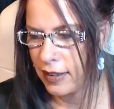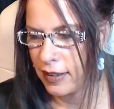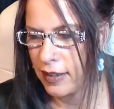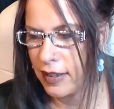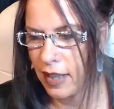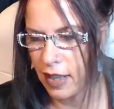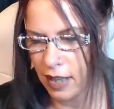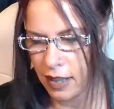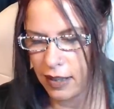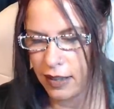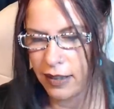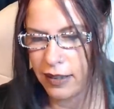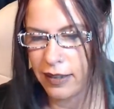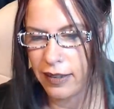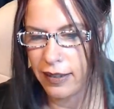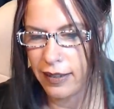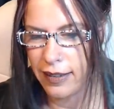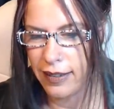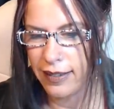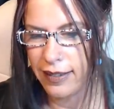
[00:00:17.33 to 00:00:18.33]
All right.
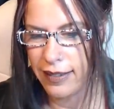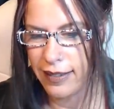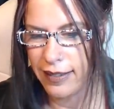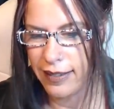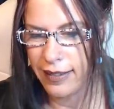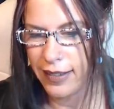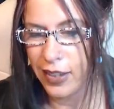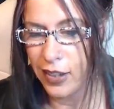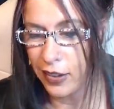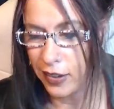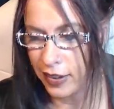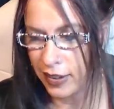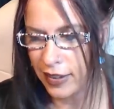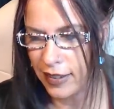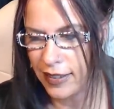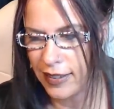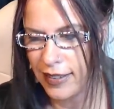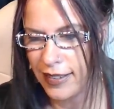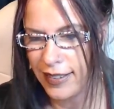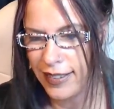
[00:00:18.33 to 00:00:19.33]
Good.
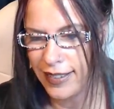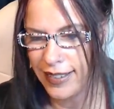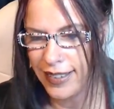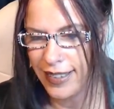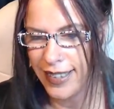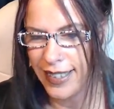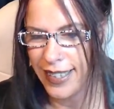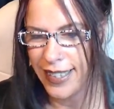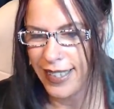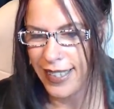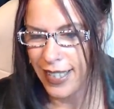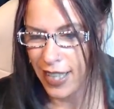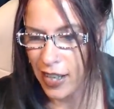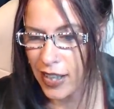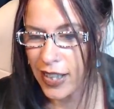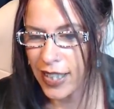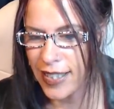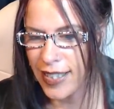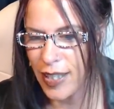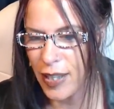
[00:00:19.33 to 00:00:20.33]
So now
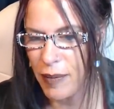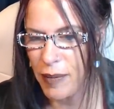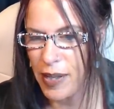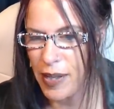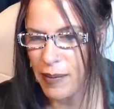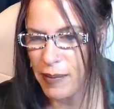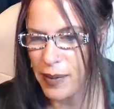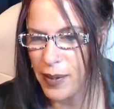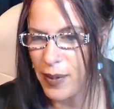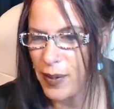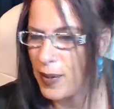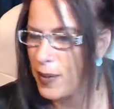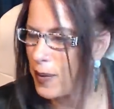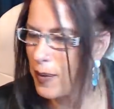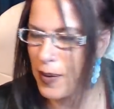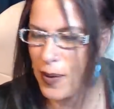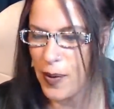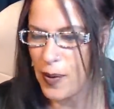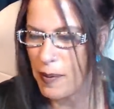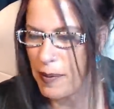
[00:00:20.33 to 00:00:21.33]
you guys see me up close
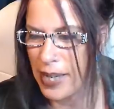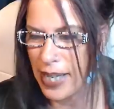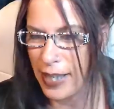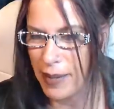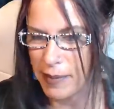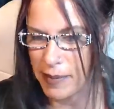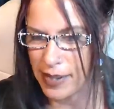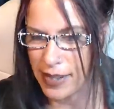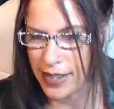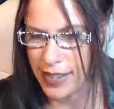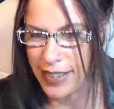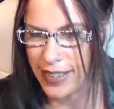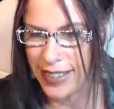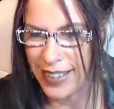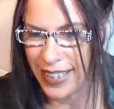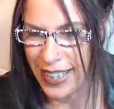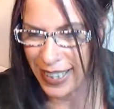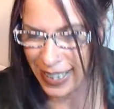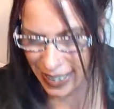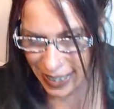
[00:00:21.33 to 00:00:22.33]
with no makeup on
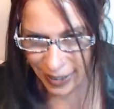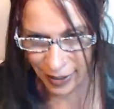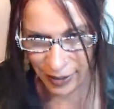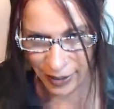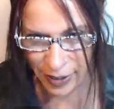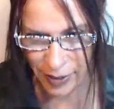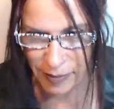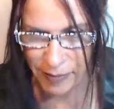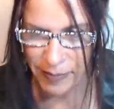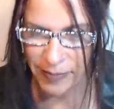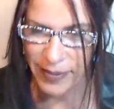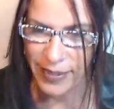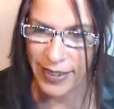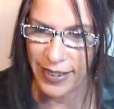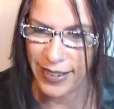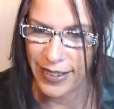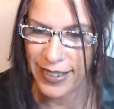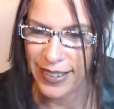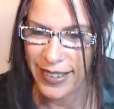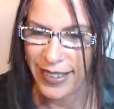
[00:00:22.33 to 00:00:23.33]
and hair up
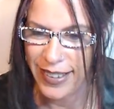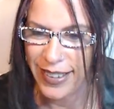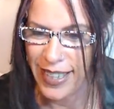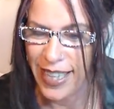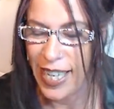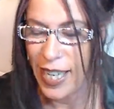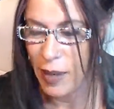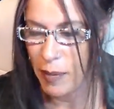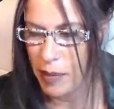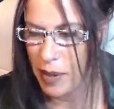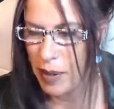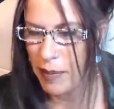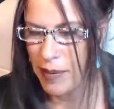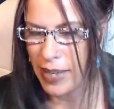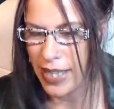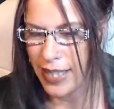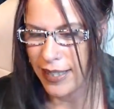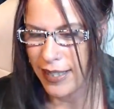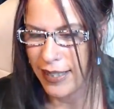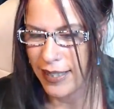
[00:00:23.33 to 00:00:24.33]
and a big
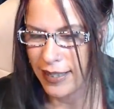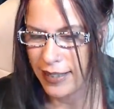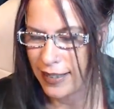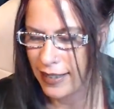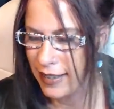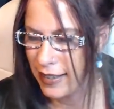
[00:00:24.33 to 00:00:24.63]
mess.